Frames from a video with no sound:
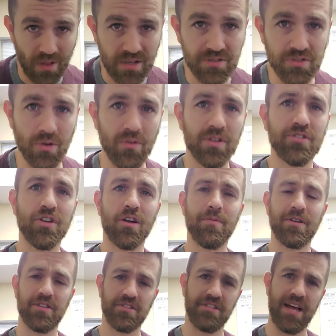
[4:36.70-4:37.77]
So let's talk
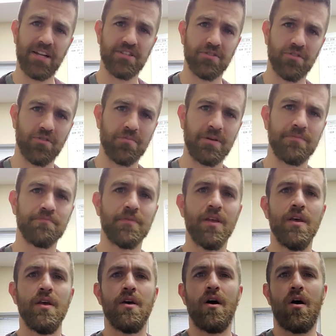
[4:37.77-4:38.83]
about the snatch a little bit.
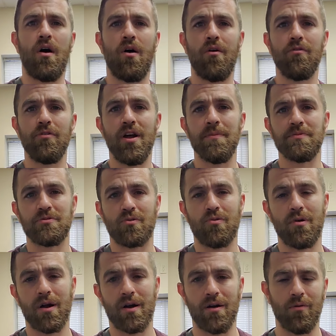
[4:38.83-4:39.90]
All reps
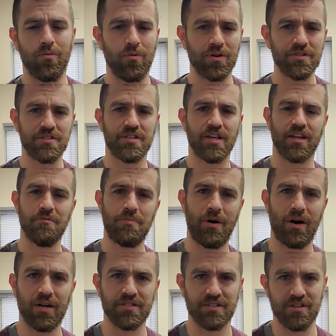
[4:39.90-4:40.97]
require a 1-second
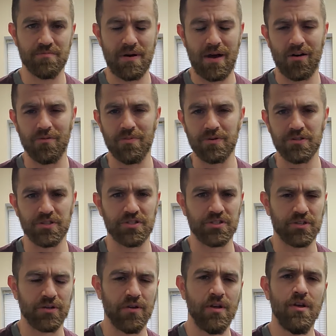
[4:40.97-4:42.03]
pause in the power
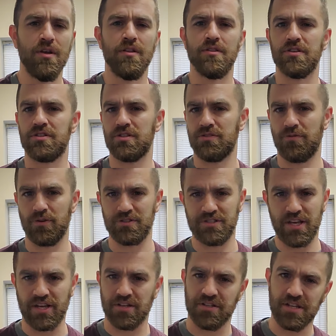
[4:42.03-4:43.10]
position. This is for
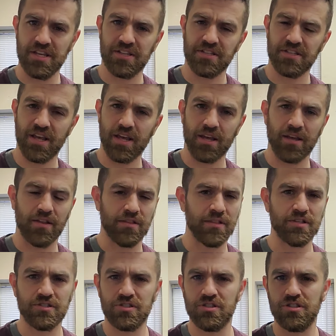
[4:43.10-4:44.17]
technique's sake.
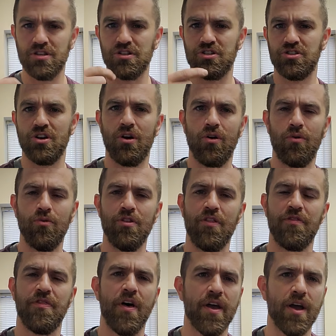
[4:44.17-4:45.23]
This is to show
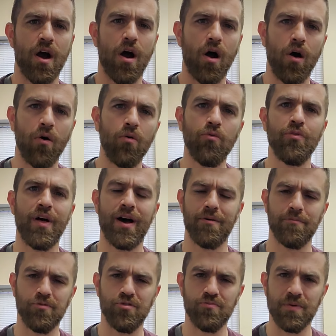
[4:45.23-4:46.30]
that they own that
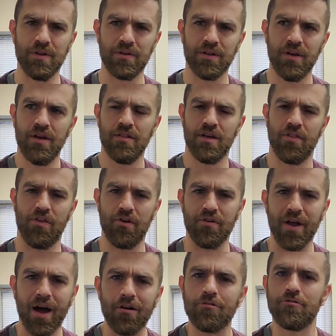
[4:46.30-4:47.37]
movement, that they're
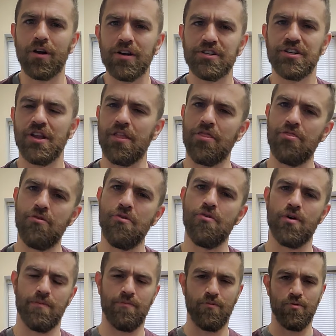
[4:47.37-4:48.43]
not rushing through
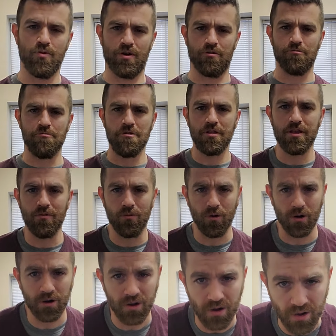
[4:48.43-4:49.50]
it. We want to really
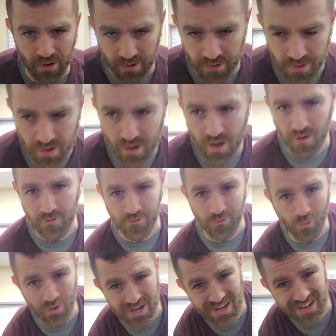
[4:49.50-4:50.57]
work on
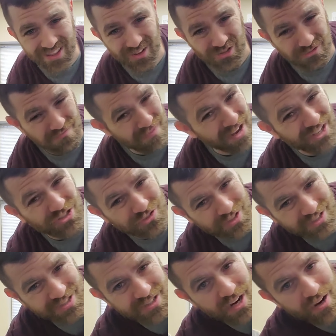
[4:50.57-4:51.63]
avoiding those
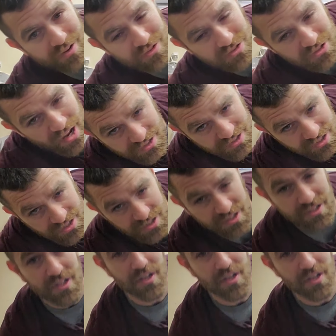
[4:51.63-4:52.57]
matrix style snatches.